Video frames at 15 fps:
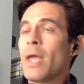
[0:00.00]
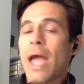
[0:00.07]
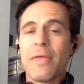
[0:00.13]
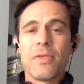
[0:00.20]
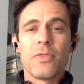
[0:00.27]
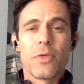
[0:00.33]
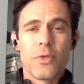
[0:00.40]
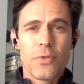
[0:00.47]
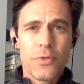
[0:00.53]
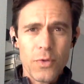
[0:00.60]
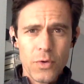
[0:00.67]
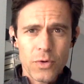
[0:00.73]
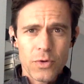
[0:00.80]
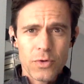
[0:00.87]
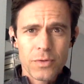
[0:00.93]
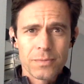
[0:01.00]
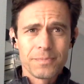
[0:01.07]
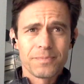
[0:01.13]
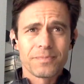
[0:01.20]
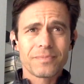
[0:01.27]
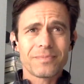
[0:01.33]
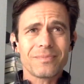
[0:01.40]
And then the third
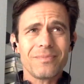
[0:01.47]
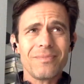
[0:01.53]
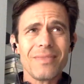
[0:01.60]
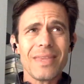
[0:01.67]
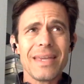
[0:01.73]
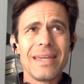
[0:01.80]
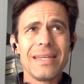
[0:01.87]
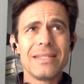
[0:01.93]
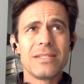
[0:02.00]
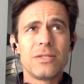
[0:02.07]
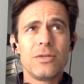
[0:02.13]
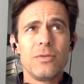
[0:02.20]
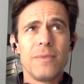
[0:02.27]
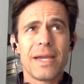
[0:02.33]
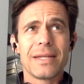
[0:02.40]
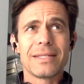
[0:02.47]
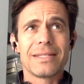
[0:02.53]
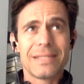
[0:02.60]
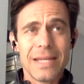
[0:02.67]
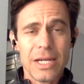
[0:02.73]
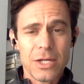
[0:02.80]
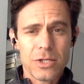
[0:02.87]
is to make a
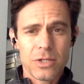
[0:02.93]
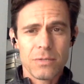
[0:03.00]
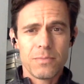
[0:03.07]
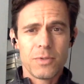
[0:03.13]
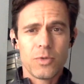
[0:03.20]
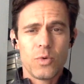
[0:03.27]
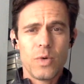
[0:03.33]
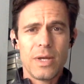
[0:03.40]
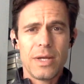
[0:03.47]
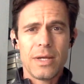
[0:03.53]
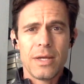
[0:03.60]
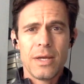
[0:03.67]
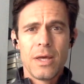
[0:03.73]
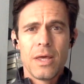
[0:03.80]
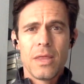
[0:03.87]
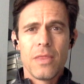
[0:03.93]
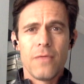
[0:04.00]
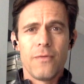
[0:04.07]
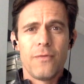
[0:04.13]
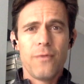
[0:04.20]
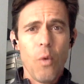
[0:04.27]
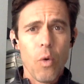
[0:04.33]
distinction between the
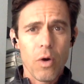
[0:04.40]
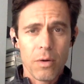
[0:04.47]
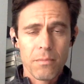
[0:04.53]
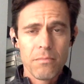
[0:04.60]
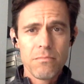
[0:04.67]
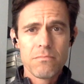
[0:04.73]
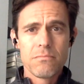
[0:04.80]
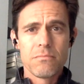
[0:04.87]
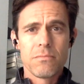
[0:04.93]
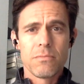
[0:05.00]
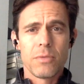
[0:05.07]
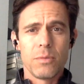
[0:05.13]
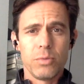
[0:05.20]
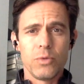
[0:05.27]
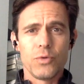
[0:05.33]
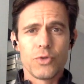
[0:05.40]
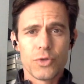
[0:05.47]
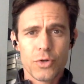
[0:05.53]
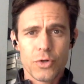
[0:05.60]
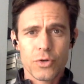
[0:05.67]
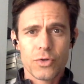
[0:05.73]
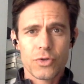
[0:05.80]
form, the blue
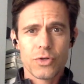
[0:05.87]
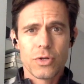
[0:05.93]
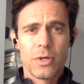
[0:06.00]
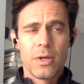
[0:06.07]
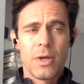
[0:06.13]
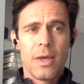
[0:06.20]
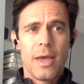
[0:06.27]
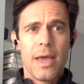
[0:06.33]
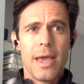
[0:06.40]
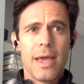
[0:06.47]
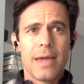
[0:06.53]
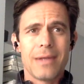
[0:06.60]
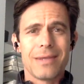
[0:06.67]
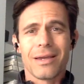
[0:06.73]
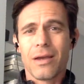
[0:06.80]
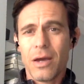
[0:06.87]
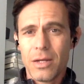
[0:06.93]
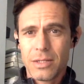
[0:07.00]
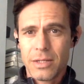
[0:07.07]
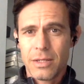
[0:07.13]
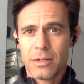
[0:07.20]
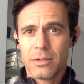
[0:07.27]
church, and the
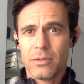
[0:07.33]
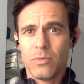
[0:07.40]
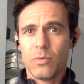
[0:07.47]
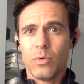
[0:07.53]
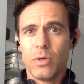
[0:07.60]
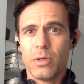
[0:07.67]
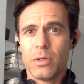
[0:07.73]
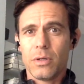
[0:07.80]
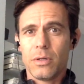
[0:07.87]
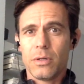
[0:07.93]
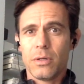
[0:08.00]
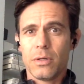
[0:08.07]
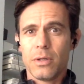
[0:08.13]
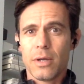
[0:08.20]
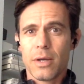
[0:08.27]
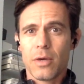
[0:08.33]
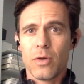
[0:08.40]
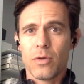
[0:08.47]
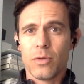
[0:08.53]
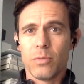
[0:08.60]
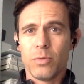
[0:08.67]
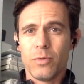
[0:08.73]
content, what I call
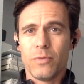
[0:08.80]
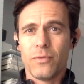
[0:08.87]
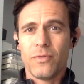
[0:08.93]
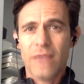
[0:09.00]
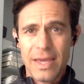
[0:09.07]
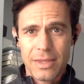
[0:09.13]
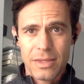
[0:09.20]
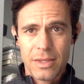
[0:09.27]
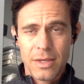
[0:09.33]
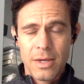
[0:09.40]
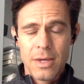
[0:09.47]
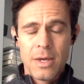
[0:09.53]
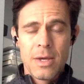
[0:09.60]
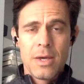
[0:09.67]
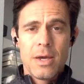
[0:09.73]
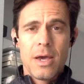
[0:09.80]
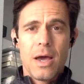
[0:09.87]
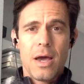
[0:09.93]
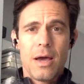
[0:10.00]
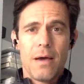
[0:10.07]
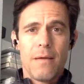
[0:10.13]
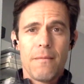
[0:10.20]
the blue faith.
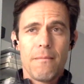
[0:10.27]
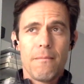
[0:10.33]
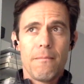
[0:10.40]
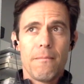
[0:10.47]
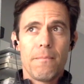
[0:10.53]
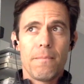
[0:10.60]
Um,